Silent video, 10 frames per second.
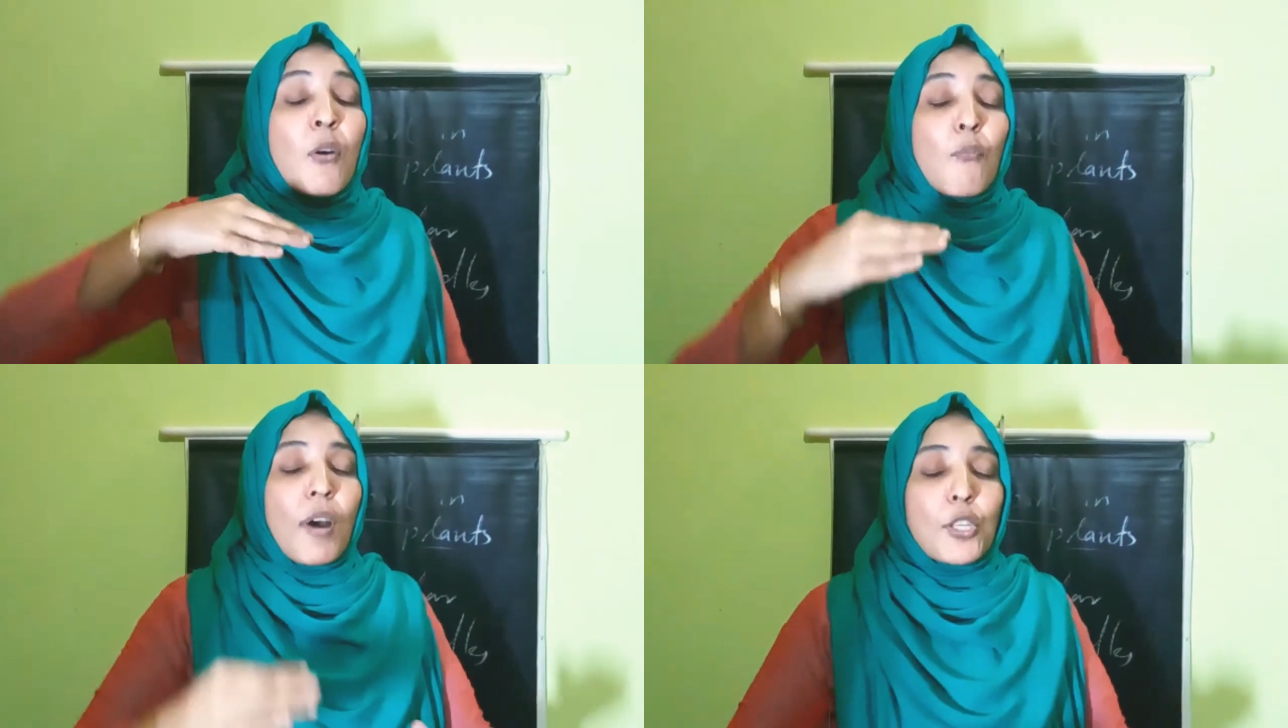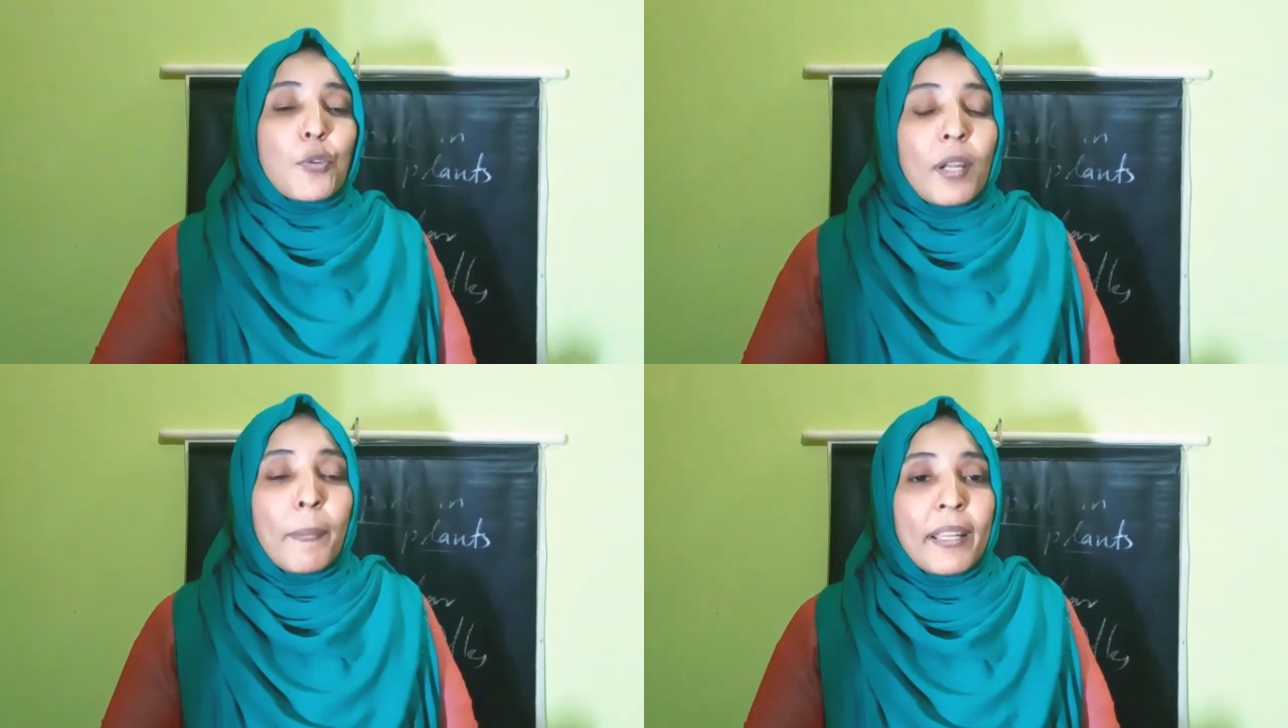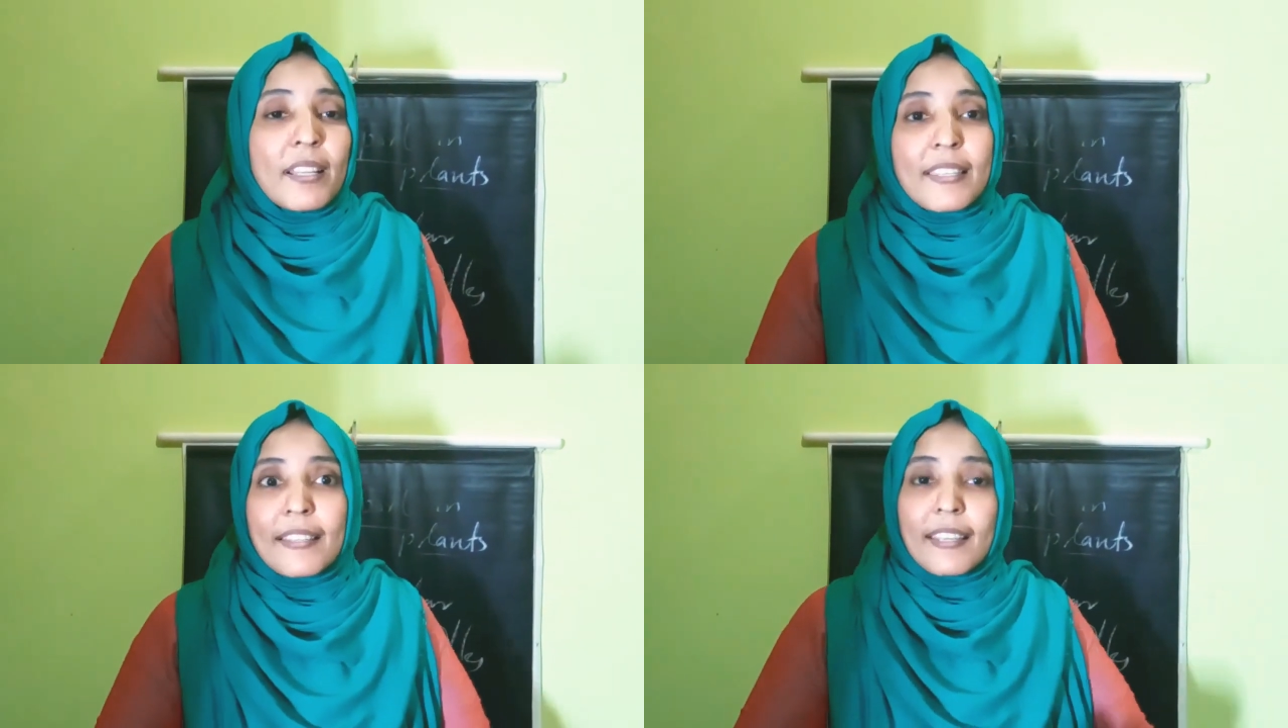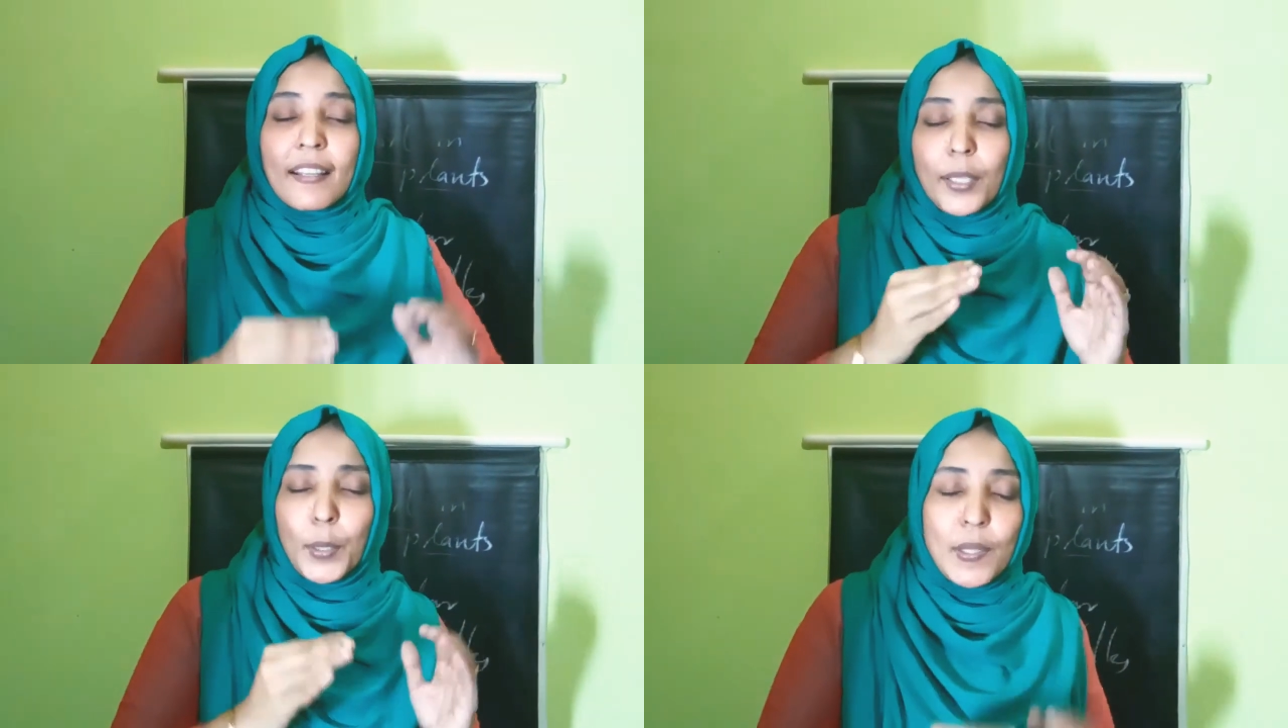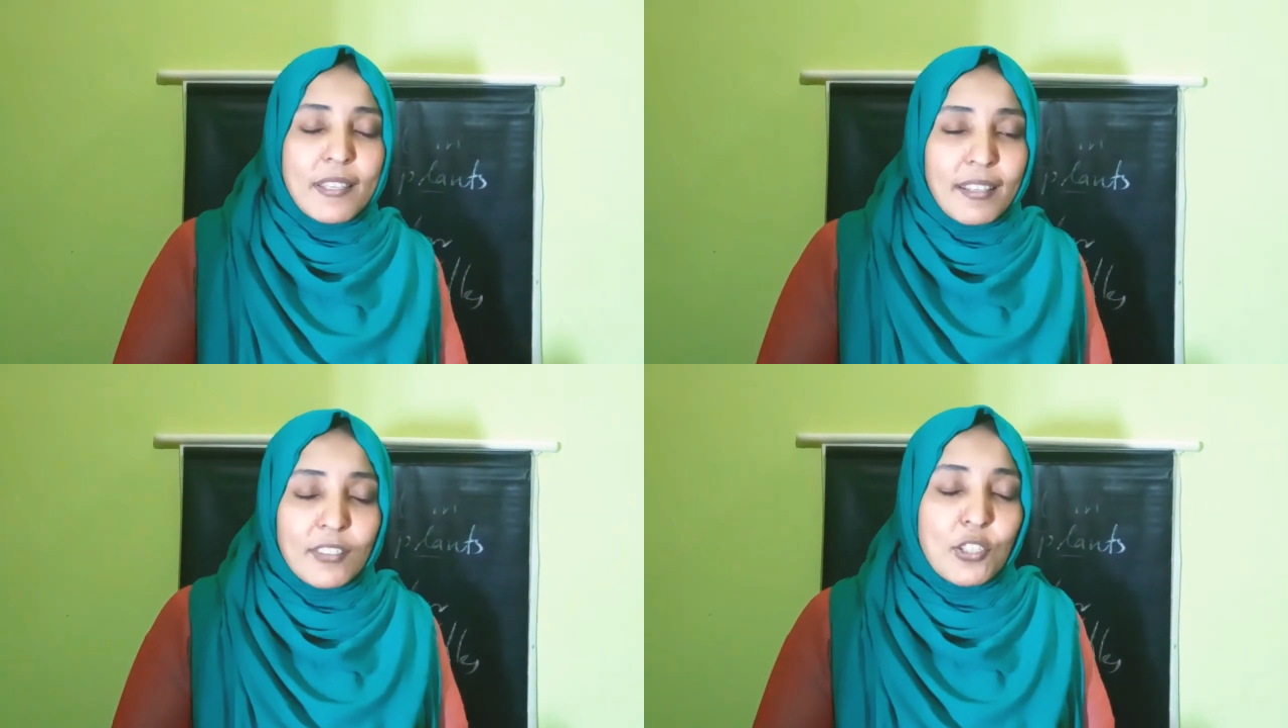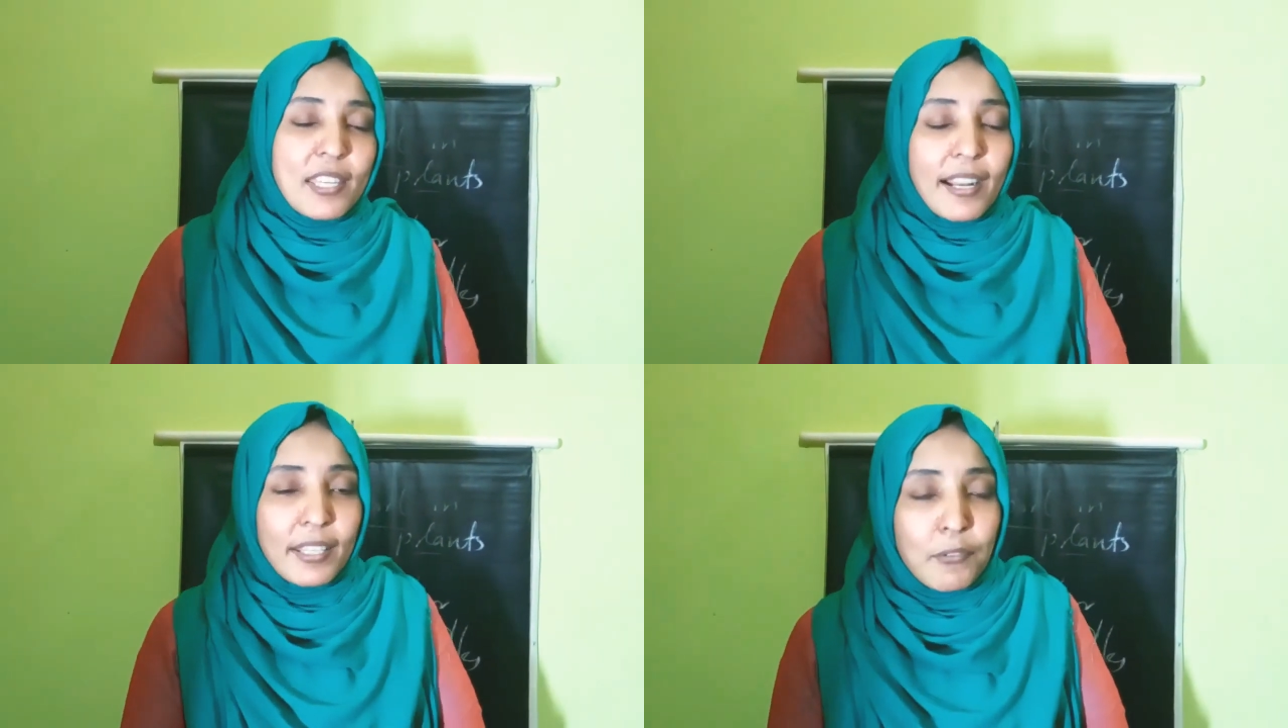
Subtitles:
Vascular bundles, there is a continuous structure starting